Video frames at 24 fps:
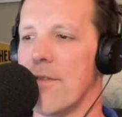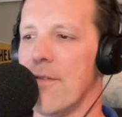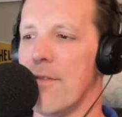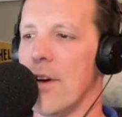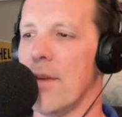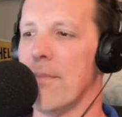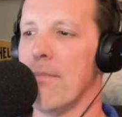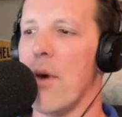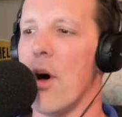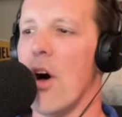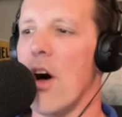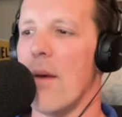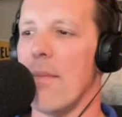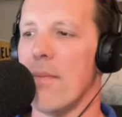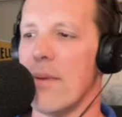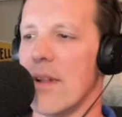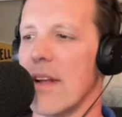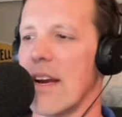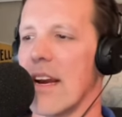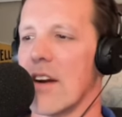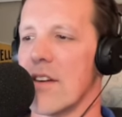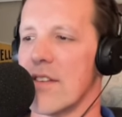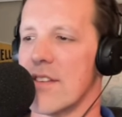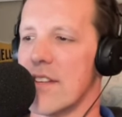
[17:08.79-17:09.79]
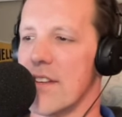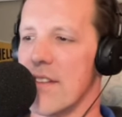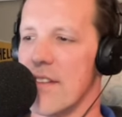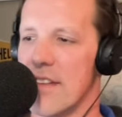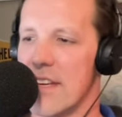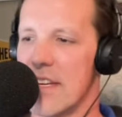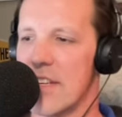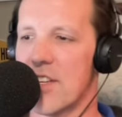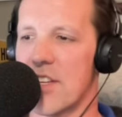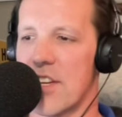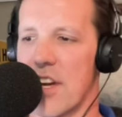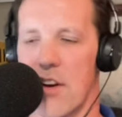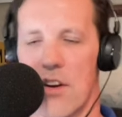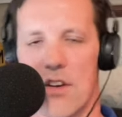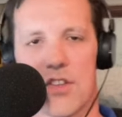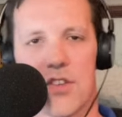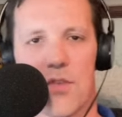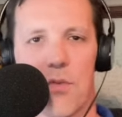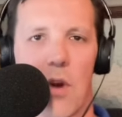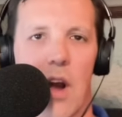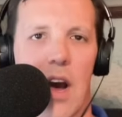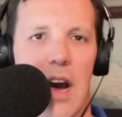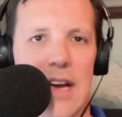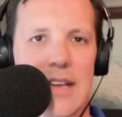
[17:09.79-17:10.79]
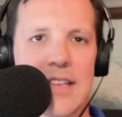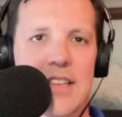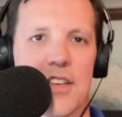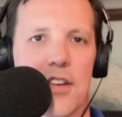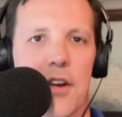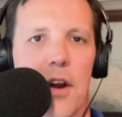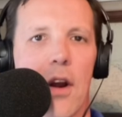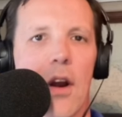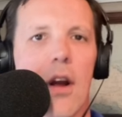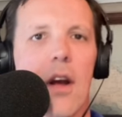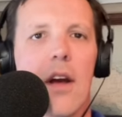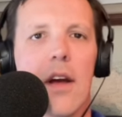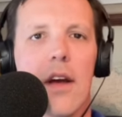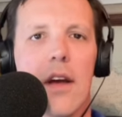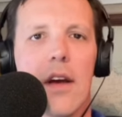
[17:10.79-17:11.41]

football player to this year's roster,